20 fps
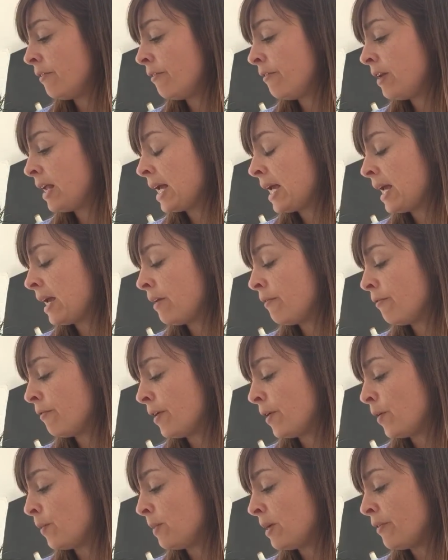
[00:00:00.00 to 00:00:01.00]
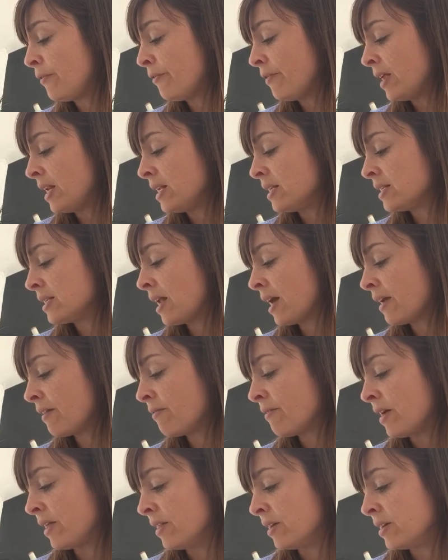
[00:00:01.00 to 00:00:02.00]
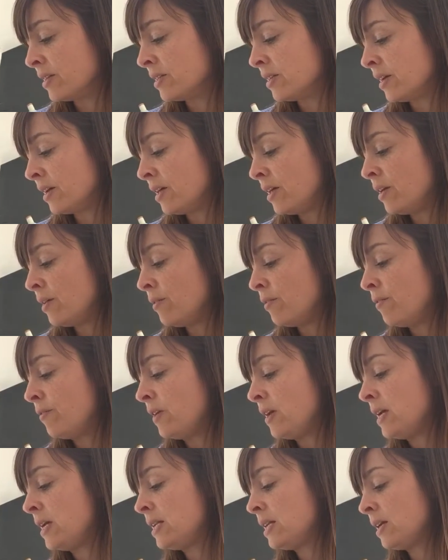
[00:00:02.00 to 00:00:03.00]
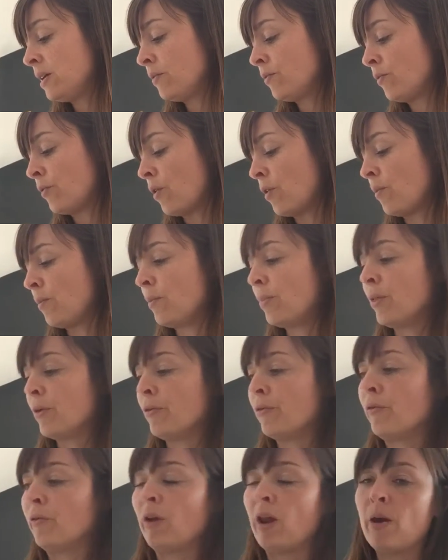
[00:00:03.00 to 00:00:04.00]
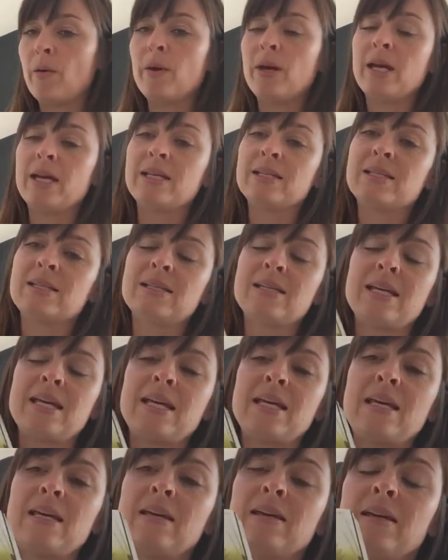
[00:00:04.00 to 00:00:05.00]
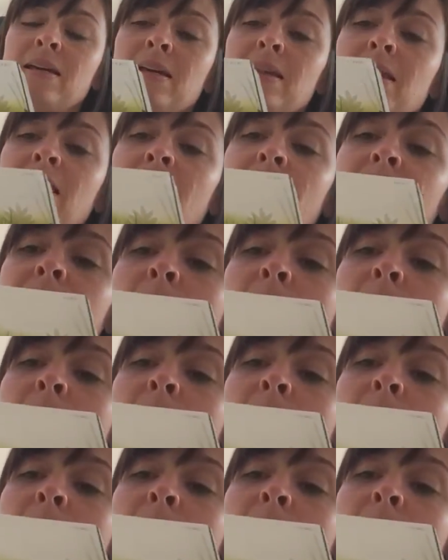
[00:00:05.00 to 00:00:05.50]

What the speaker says: flicking filmy fins like feathers, feeding from the flowing sea. And there